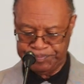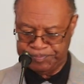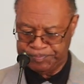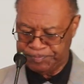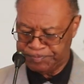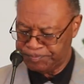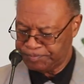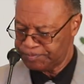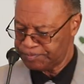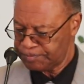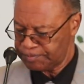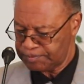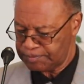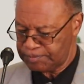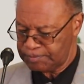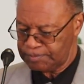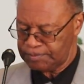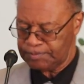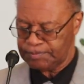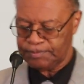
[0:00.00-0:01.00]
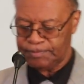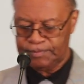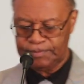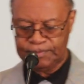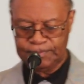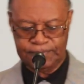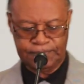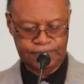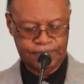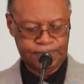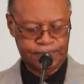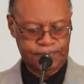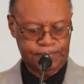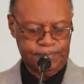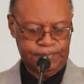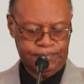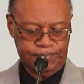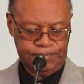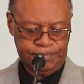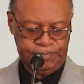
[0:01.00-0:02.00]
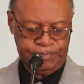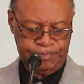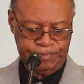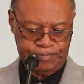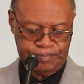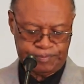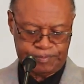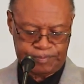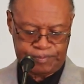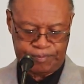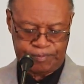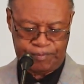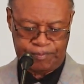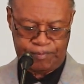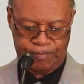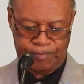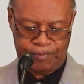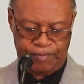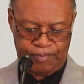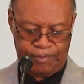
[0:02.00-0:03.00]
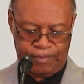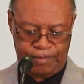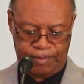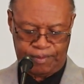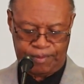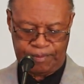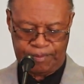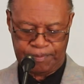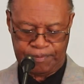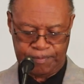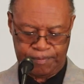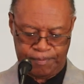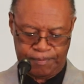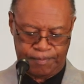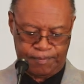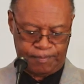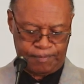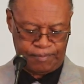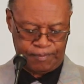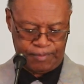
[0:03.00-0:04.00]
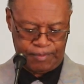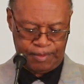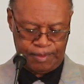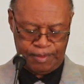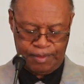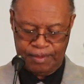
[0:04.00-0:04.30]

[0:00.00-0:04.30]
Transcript: (no one is talking)